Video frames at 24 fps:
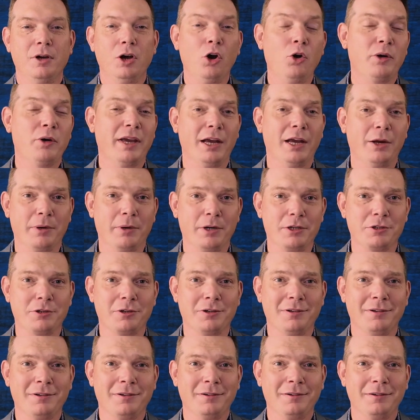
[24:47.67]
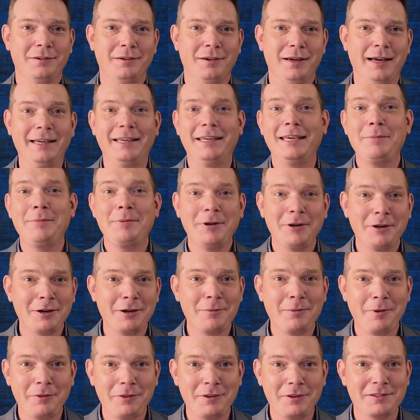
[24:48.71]
Okay, Richard. I keep hearing
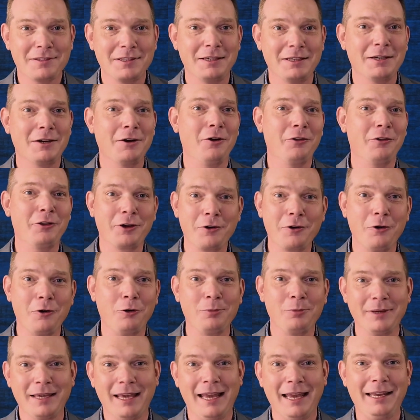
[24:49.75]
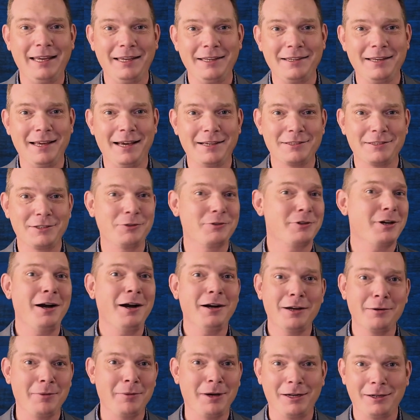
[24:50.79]
about this thing called the Kolbe A Index. You
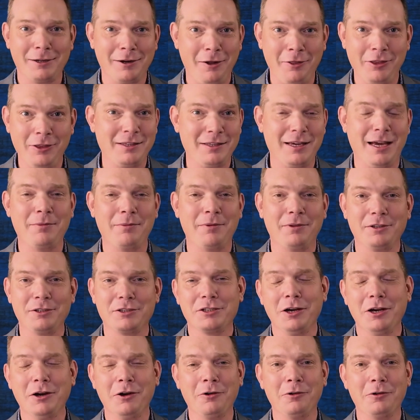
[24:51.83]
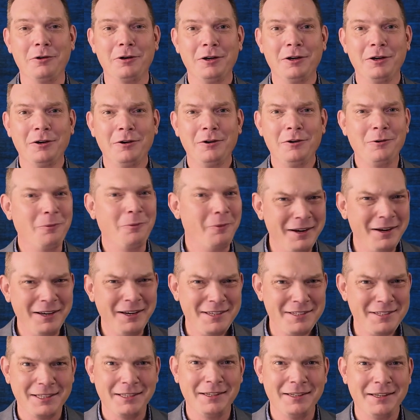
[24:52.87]
talk about it all the time on the show. What
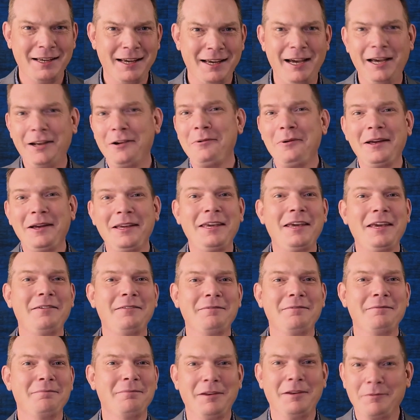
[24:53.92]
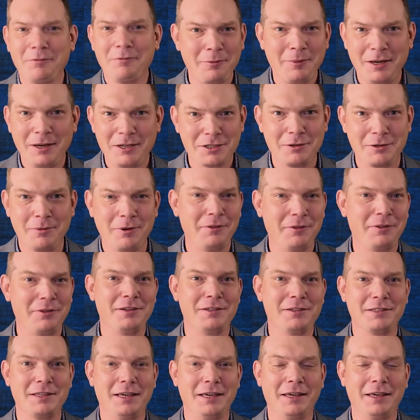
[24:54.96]
is it? How do I get information about
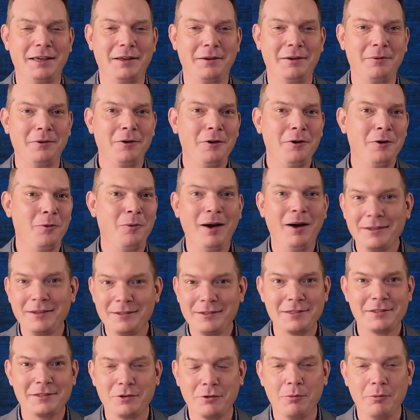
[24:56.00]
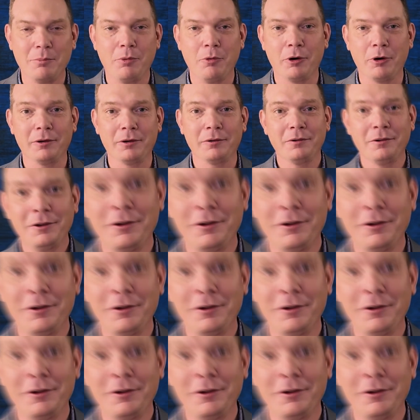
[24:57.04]
this thing, and why is it so important?